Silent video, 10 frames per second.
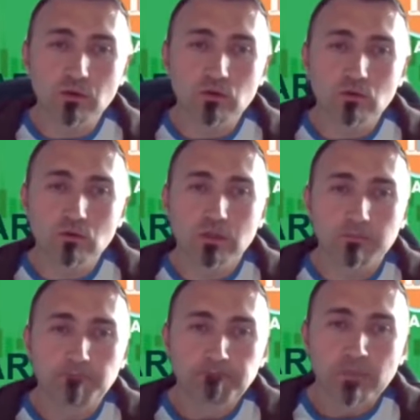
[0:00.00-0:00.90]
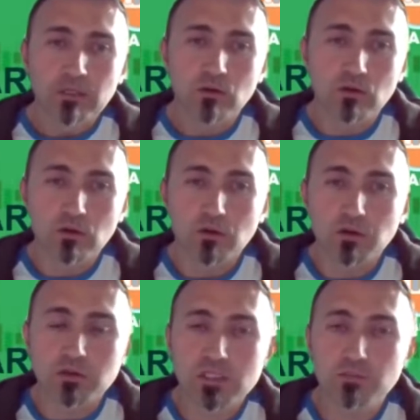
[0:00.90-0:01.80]
you that
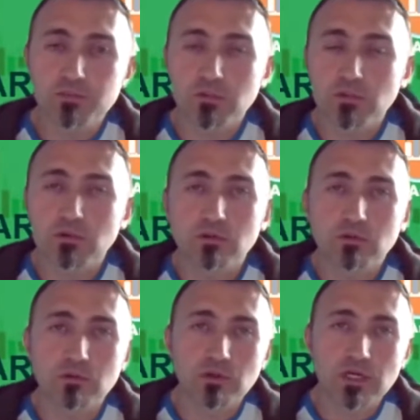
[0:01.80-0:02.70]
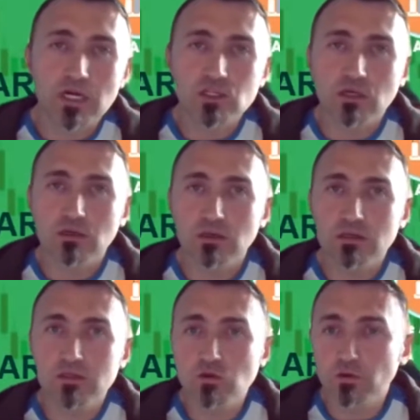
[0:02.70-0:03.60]
except Russia,
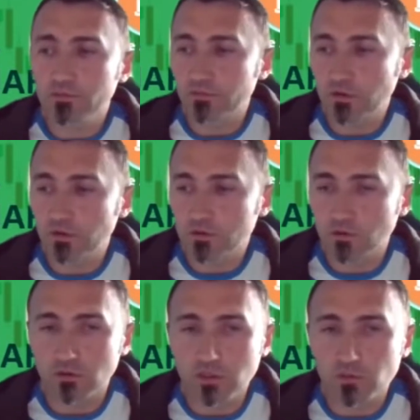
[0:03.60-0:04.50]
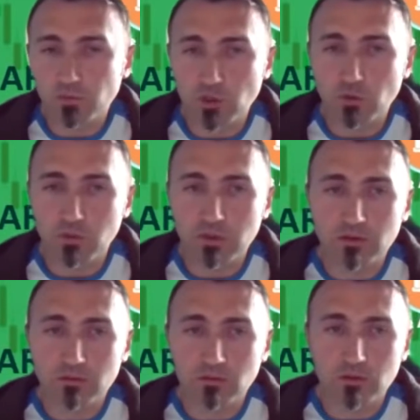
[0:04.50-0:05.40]
as you have heard or read probably,
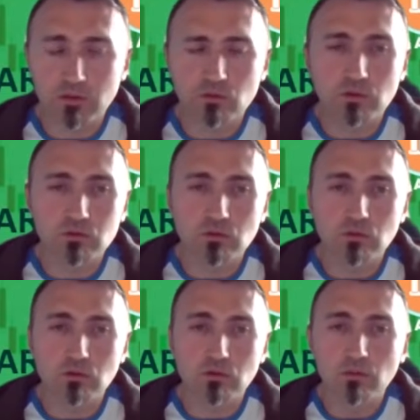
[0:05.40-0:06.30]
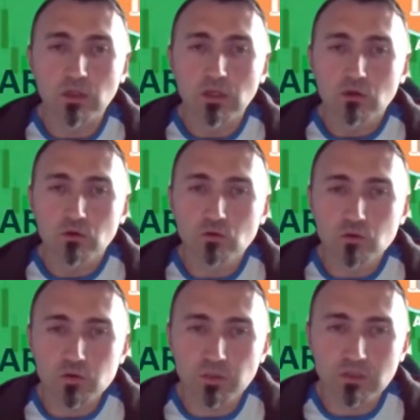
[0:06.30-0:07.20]
that want to
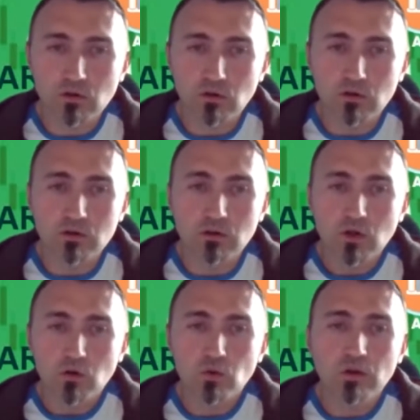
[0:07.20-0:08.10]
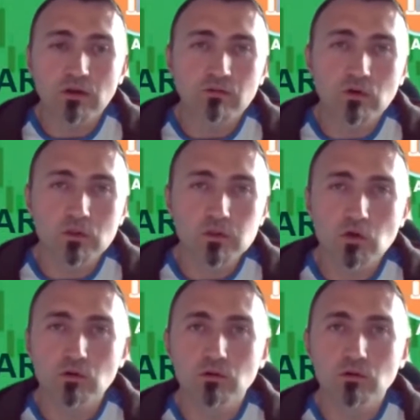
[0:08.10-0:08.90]
use Bitcoin, we have also